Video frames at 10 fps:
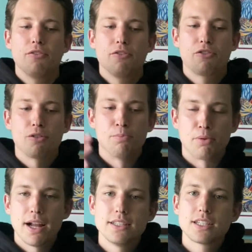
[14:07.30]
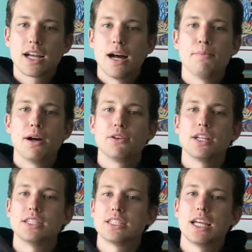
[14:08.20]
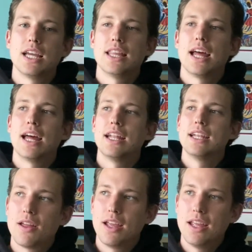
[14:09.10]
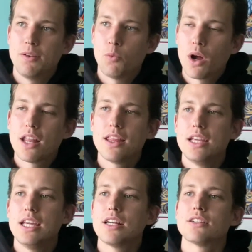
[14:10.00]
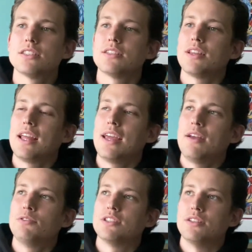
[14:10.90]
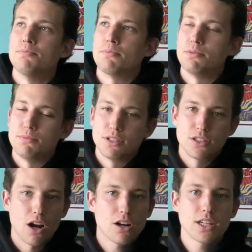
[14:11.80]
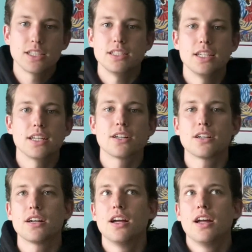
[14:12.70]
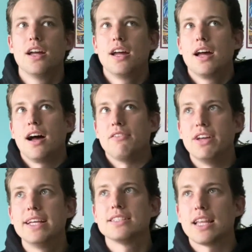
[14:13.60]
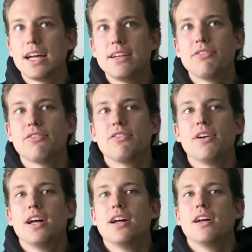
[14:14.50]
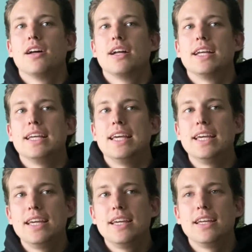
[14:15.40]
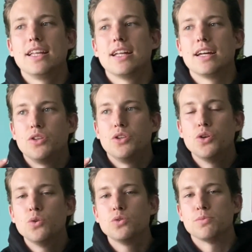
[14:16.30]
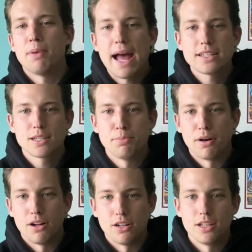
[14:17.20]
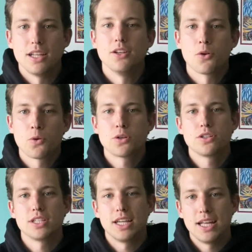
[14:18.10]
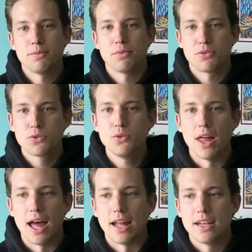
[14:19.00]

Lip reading: for Brent to come out and say that in one of the years, it was the darkest year of his life, he used basketball in order to get him through that.